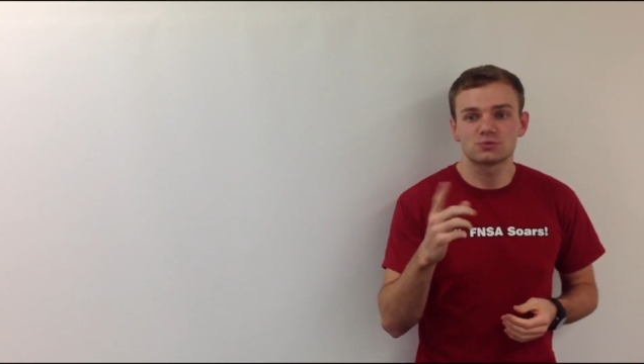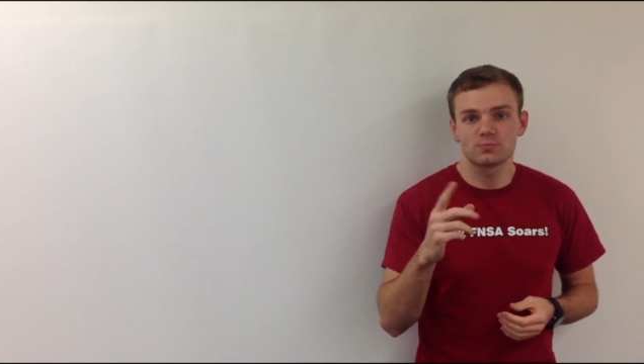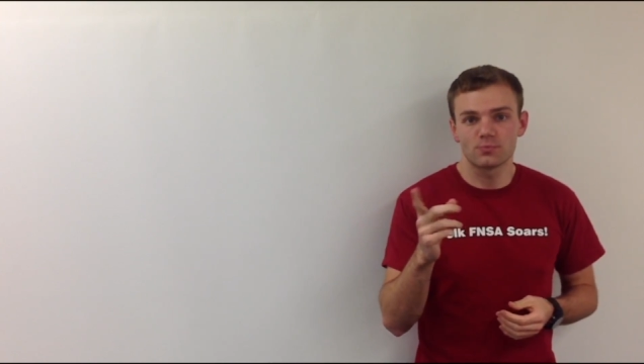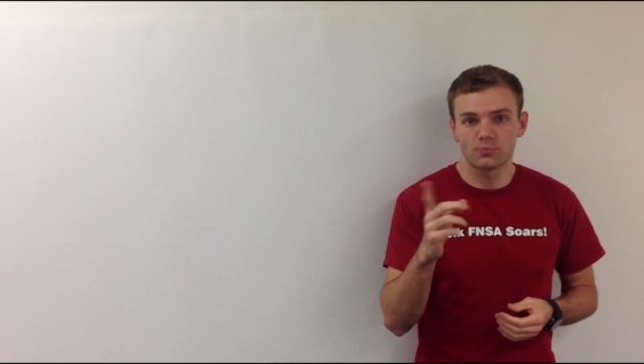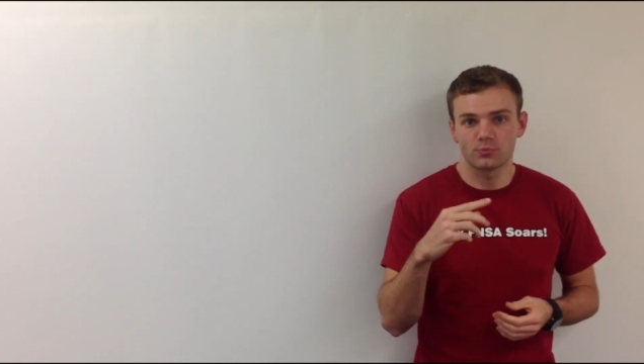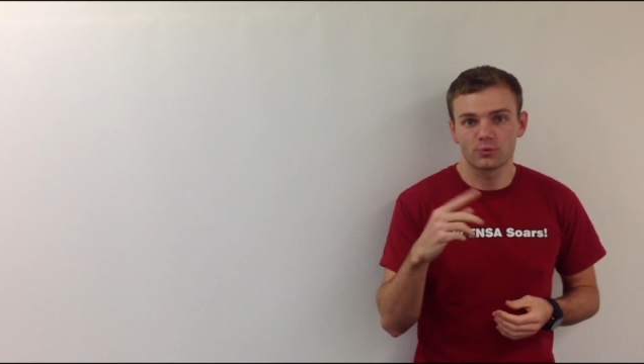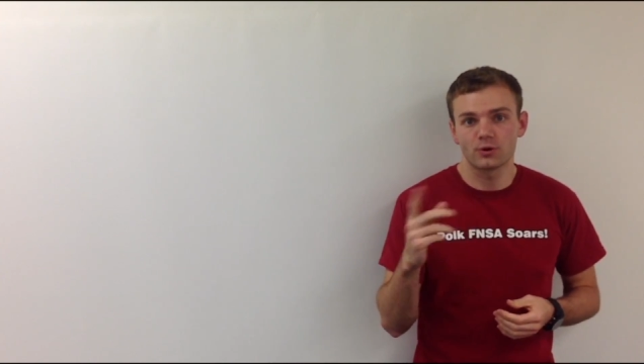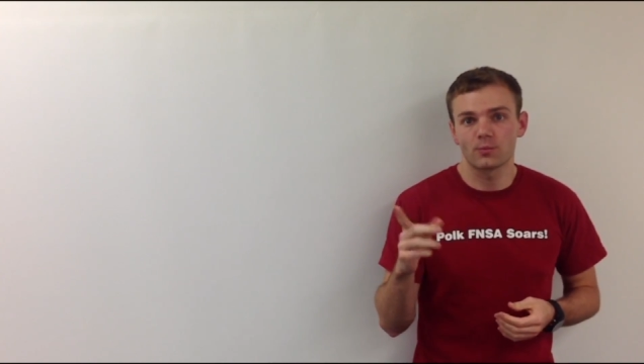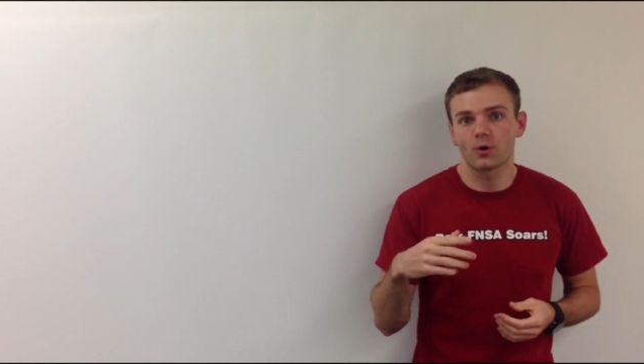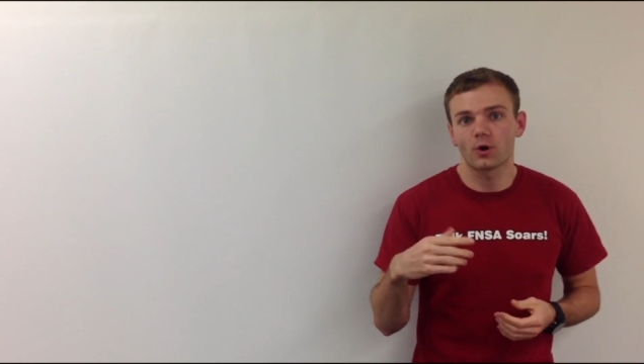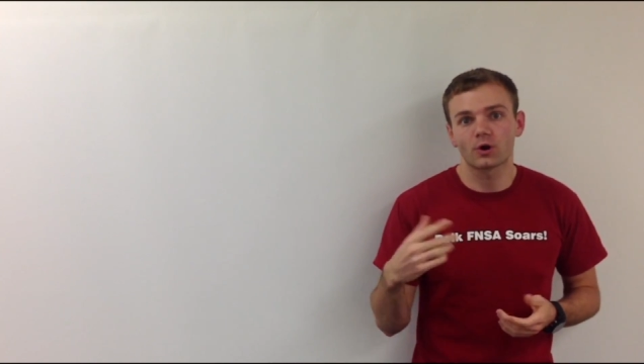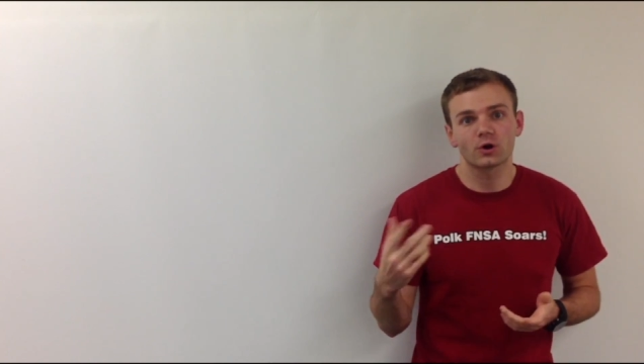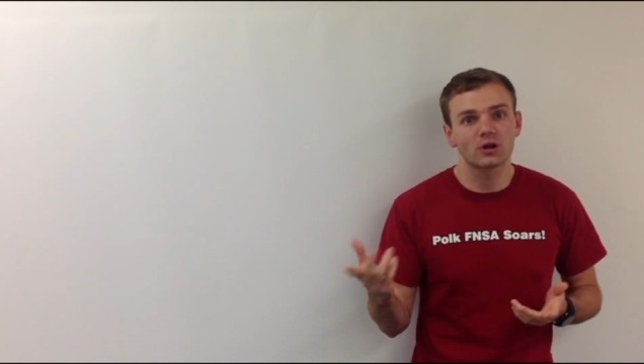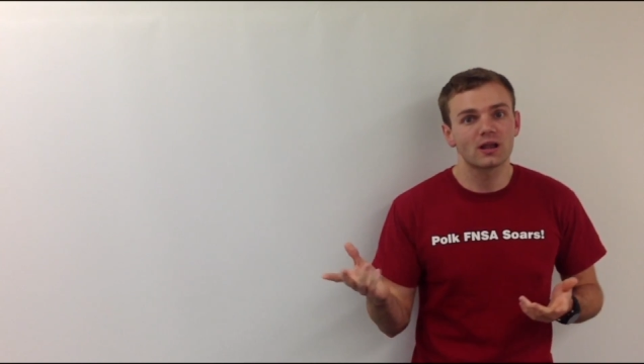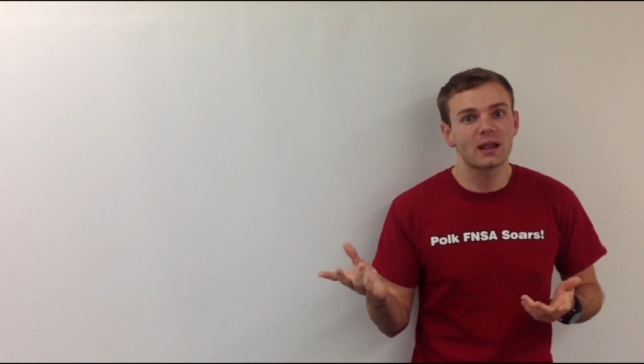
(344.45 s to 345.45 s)
put a mark
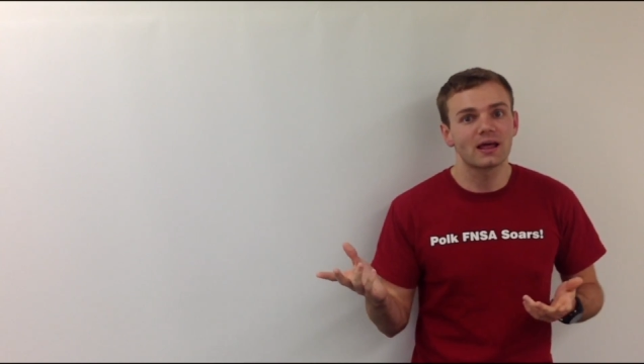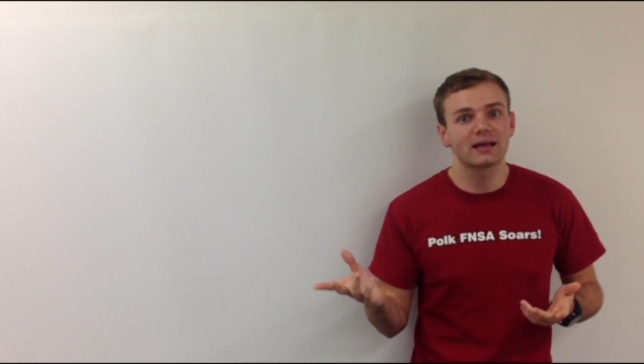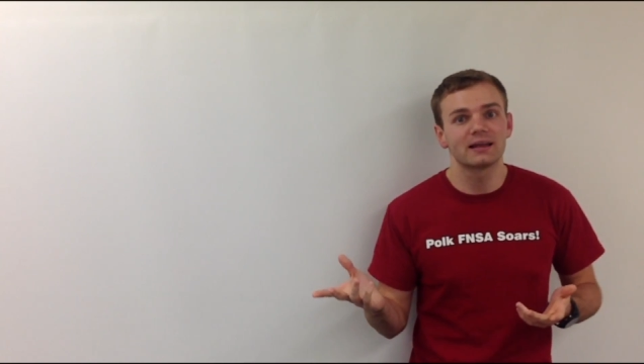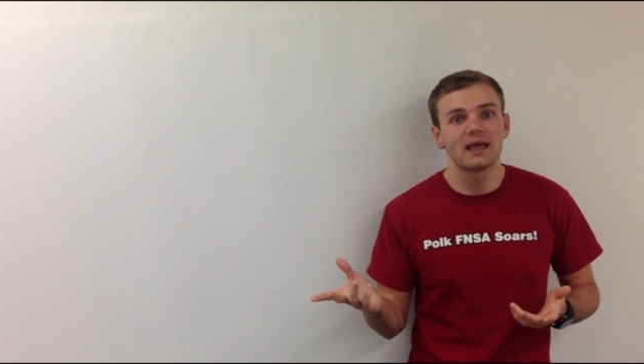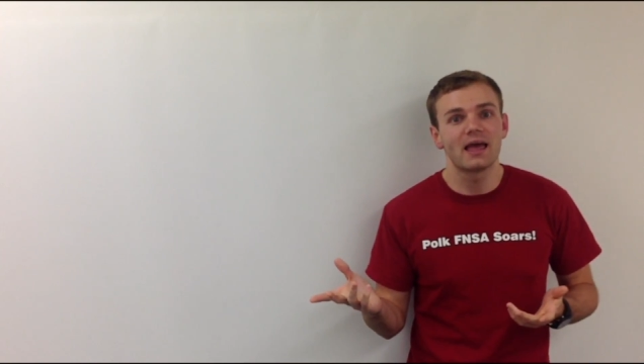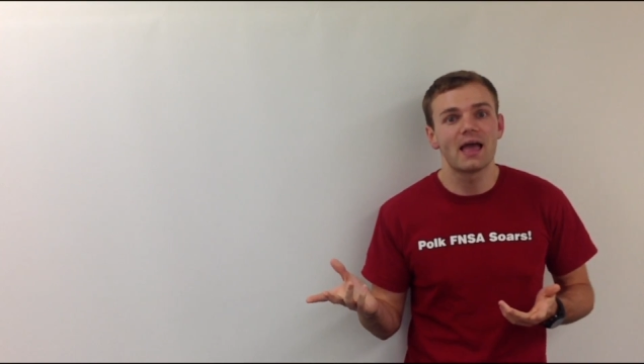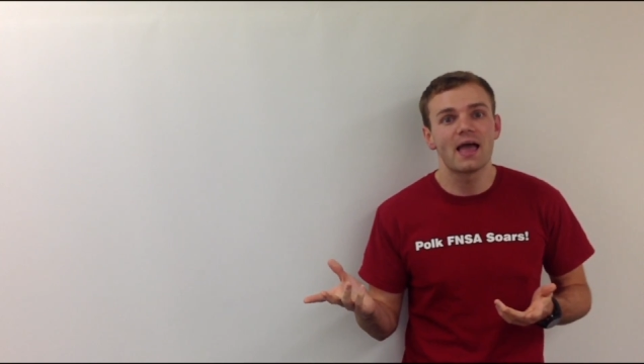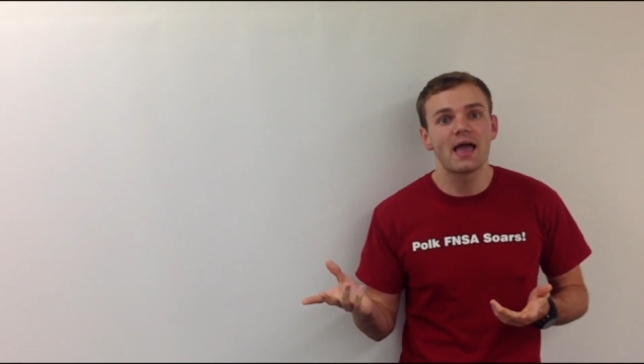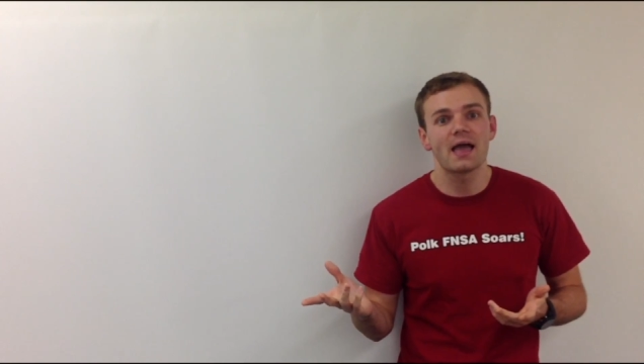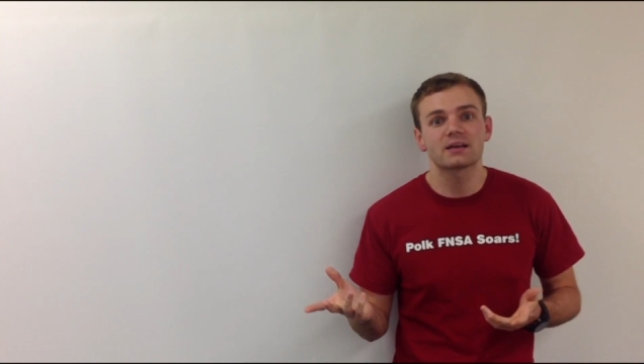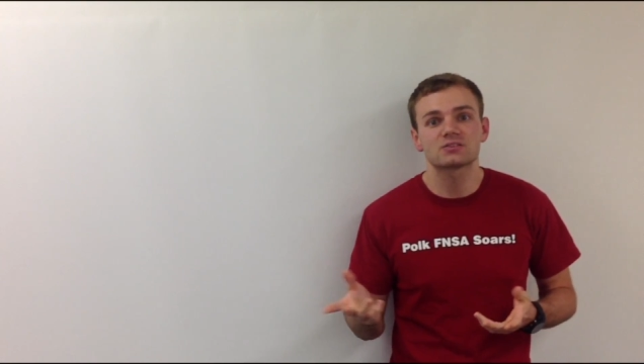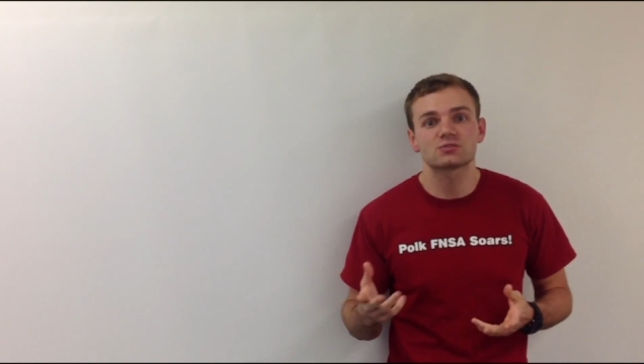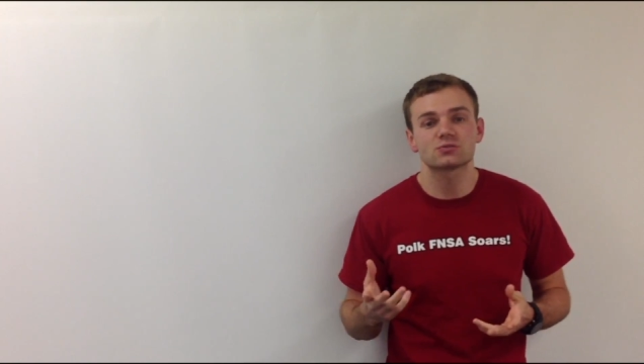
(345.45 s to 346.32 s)
on it, like an X or